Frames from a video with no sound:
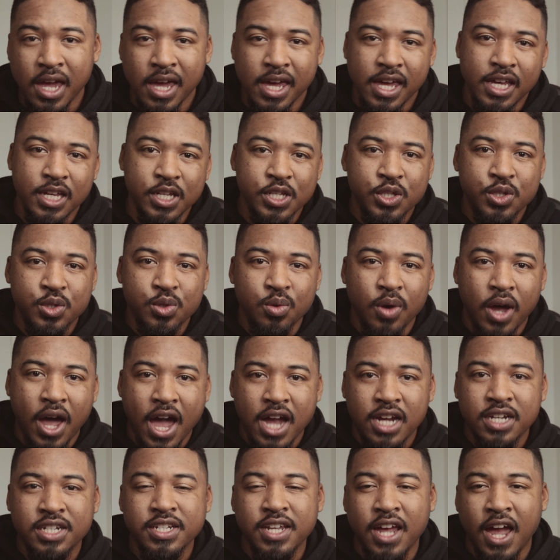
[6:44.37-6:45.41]
is to
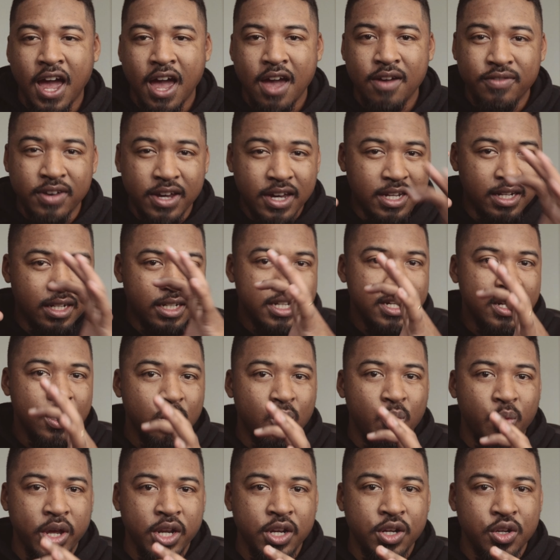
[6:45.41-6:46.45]
actually have a little
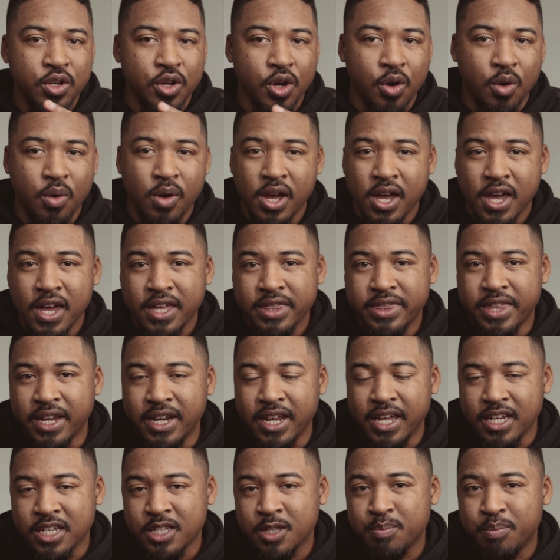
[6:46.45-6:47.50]
window that
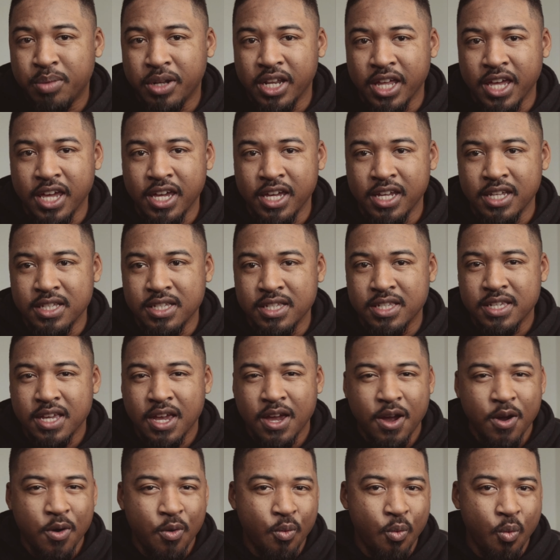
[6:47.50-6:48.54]
explains
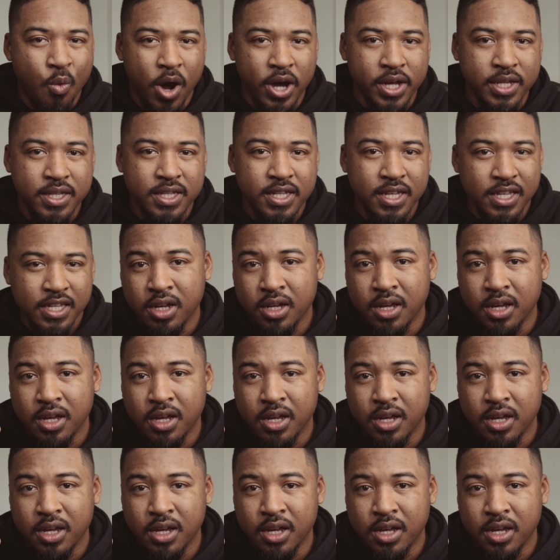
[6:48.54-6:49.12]
what